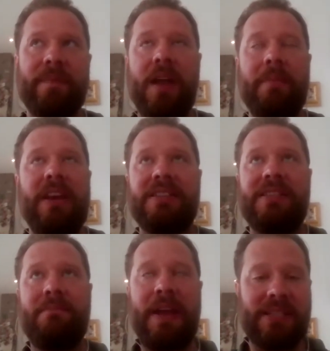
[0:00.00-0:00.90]
It's
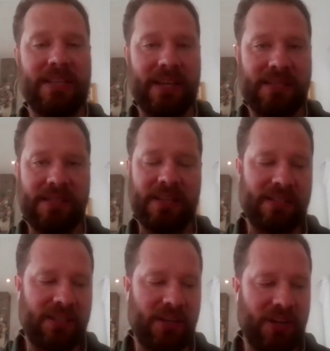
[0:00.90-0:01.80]
the basics.
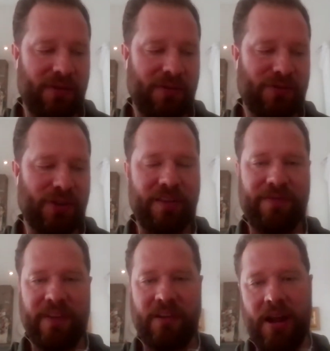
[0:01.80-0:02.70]
It's, trying to
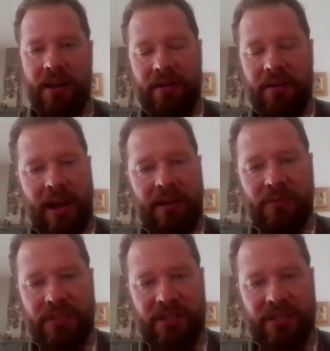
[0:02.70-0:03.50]
figure out how